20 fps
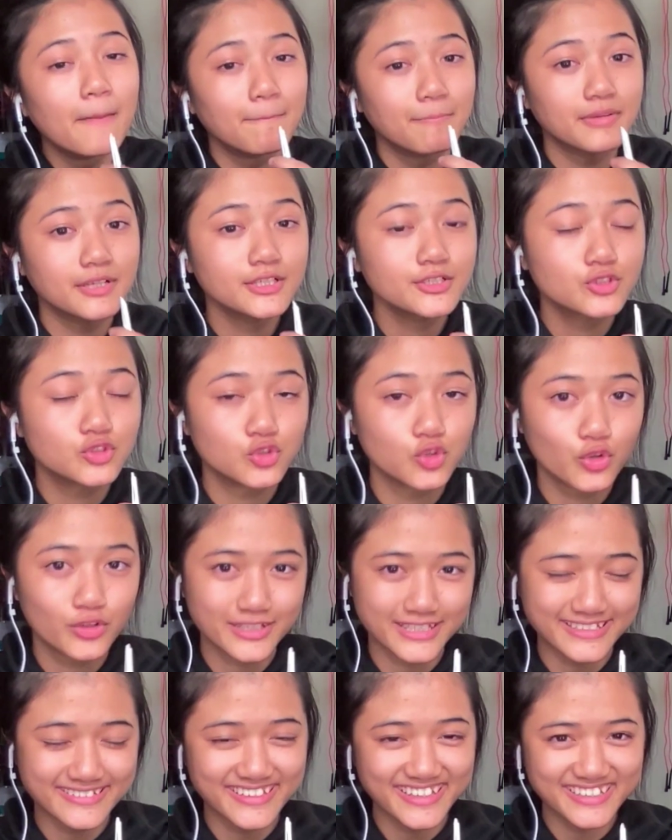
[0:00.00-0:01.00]
Please don't
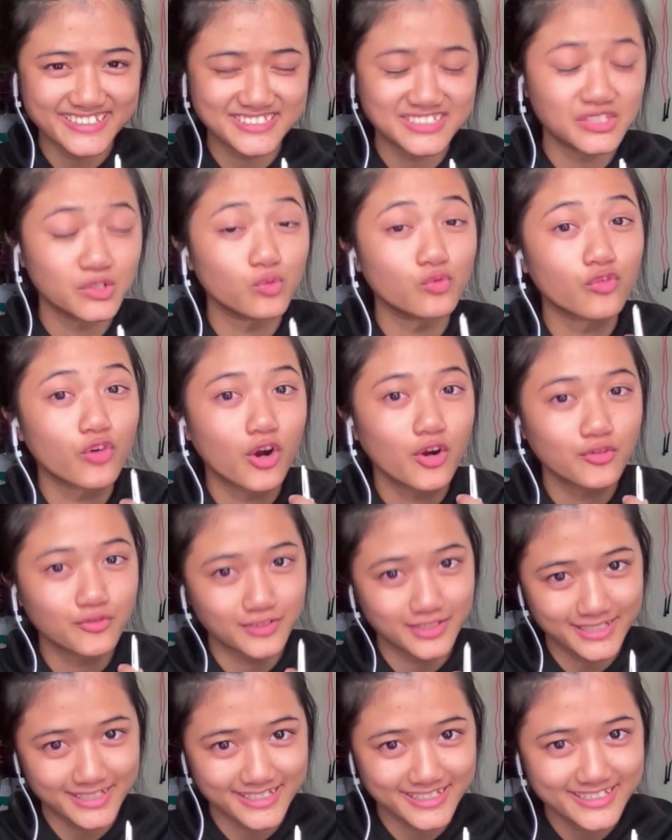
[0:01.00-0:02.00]
erase the wrong
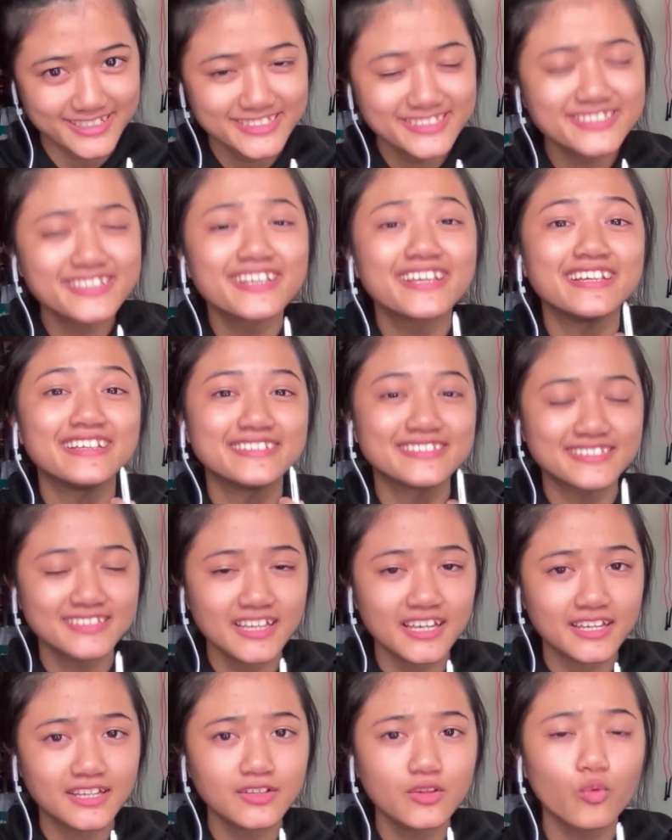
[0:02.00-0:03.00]
workings.
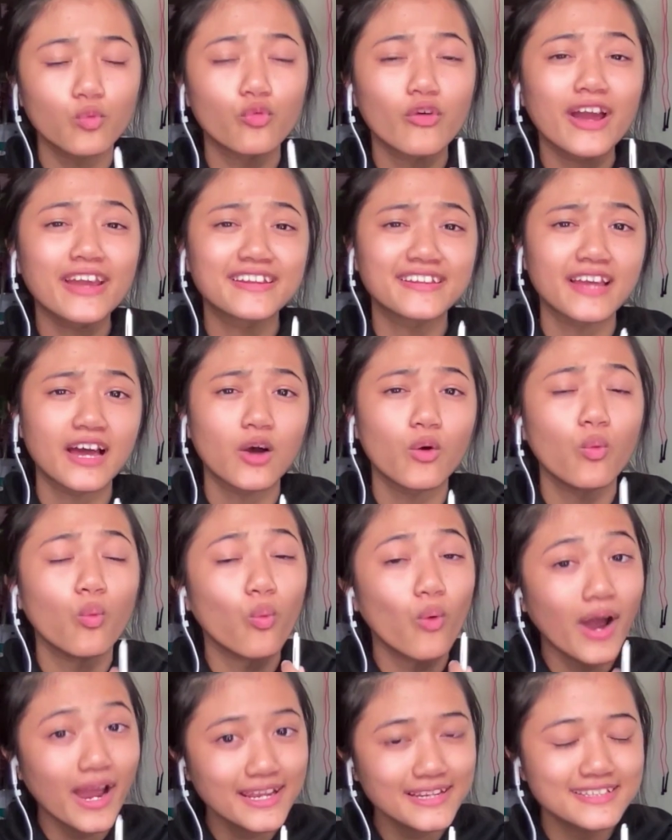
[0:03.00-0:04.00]
Instead, write down
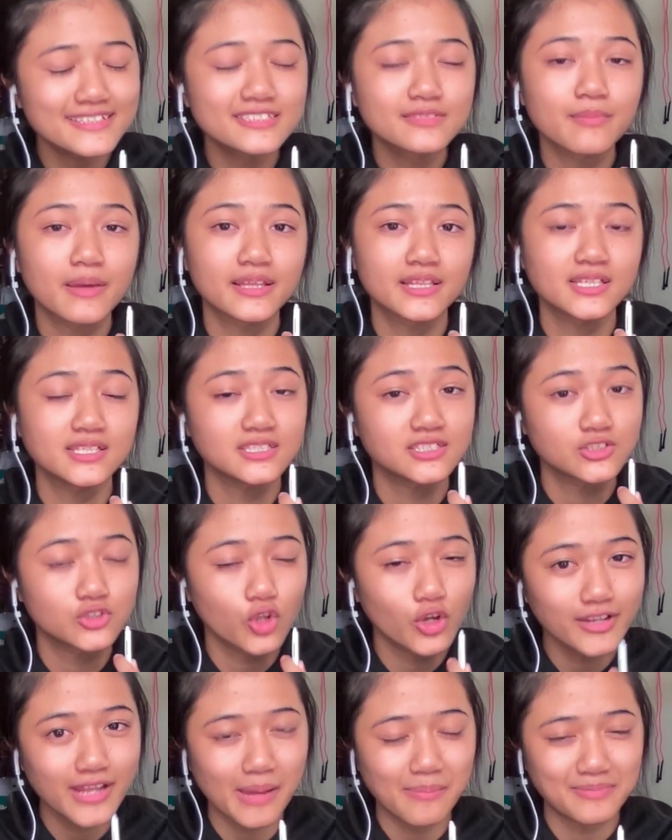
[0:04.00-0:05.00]
why this method is
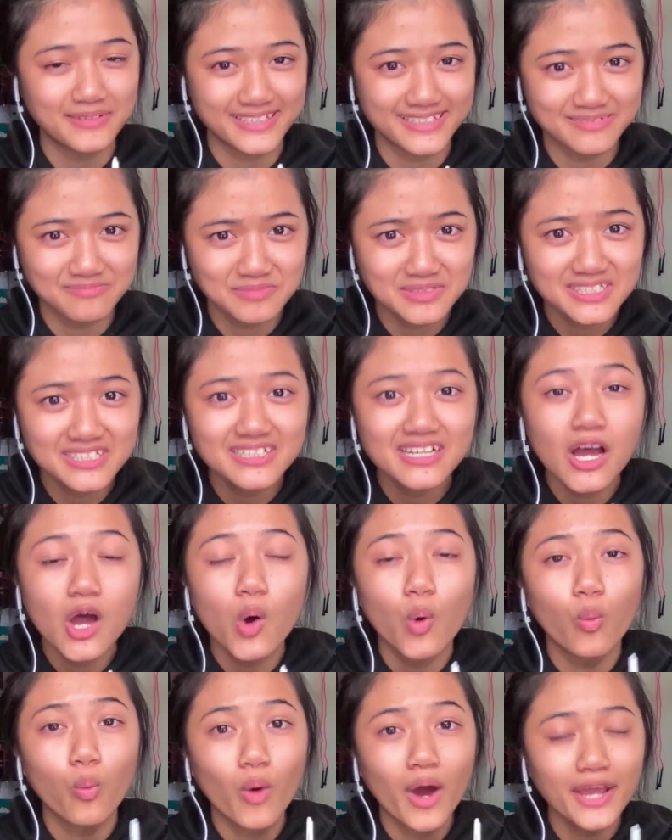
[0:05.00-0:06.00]
not applicable,
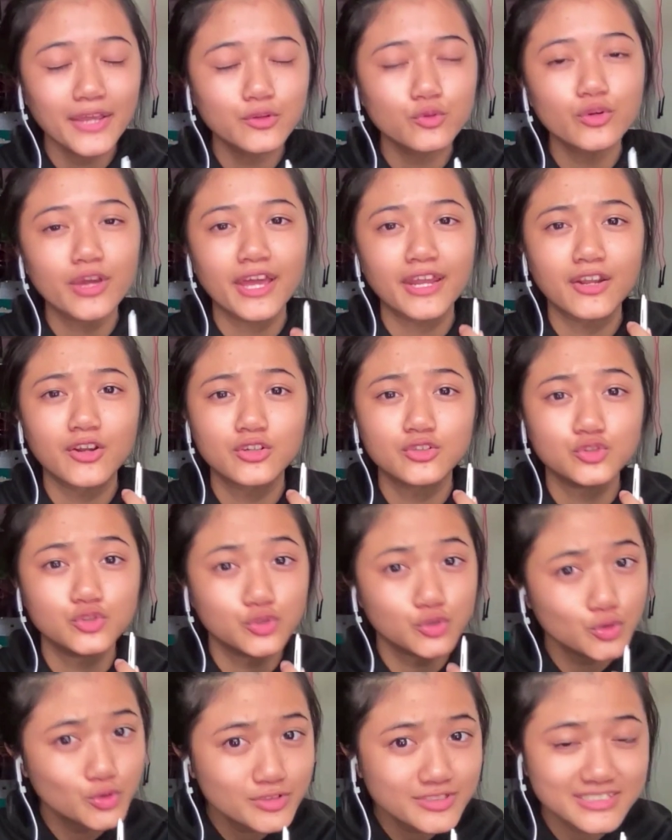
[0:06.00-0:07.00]
why you cannot
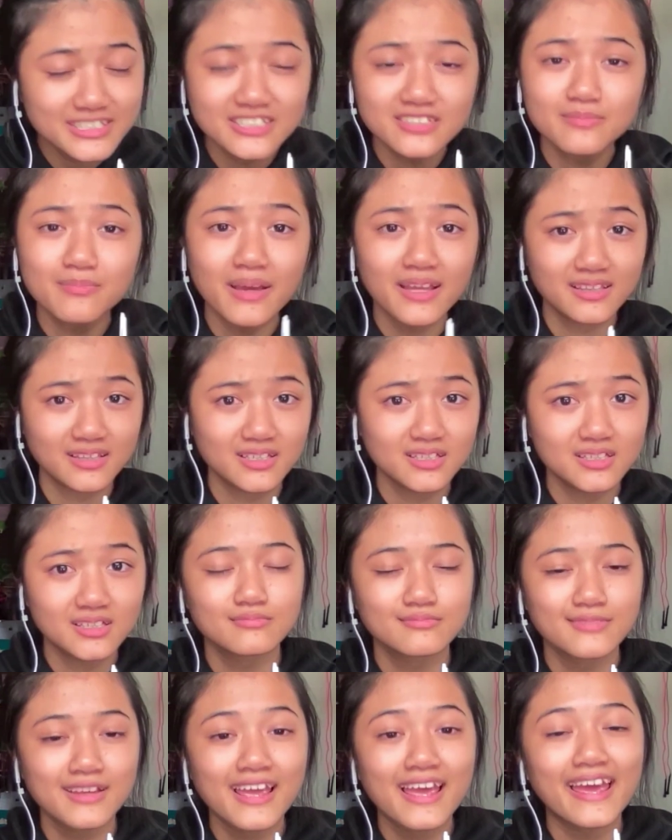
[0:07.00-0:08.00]
use this method,
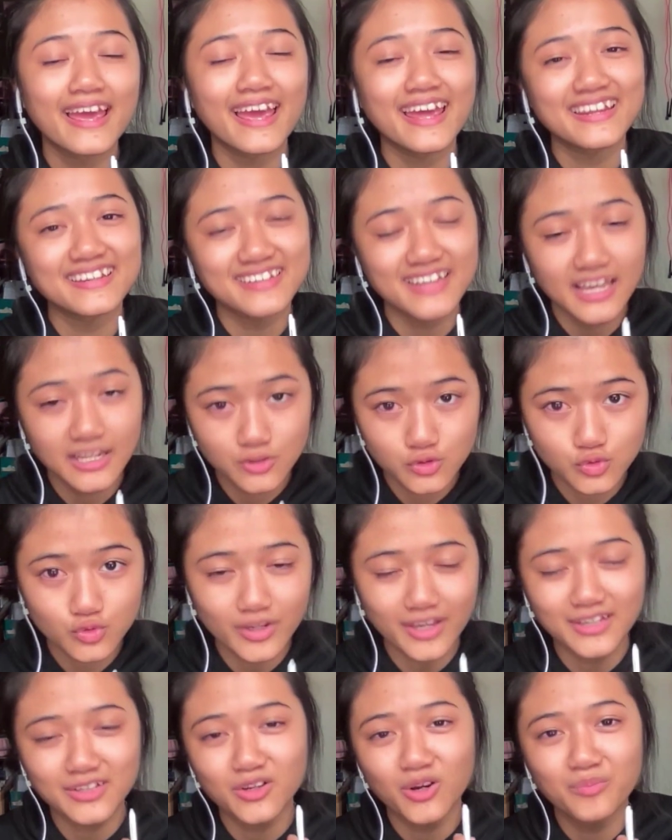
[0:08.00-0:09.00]
and then you
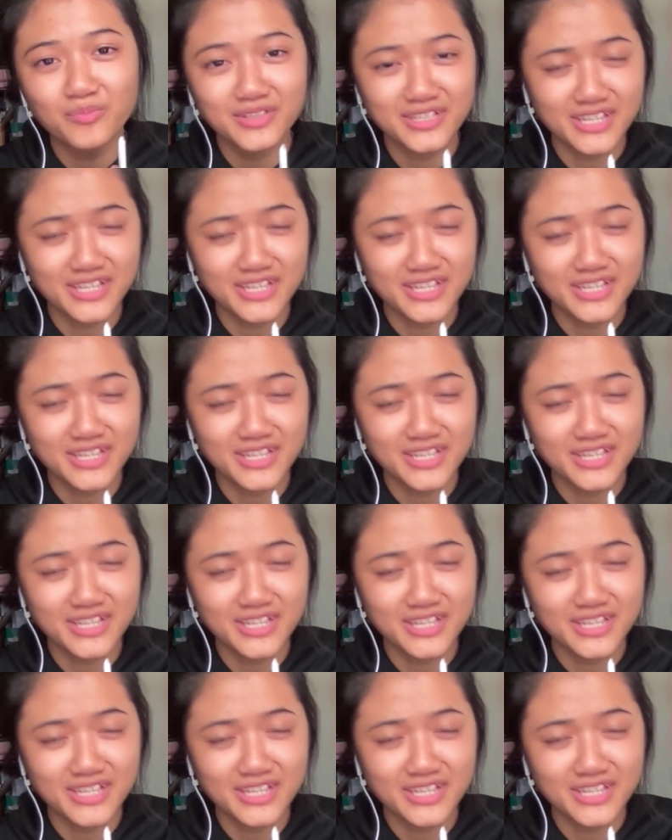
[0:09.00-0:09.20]
can copy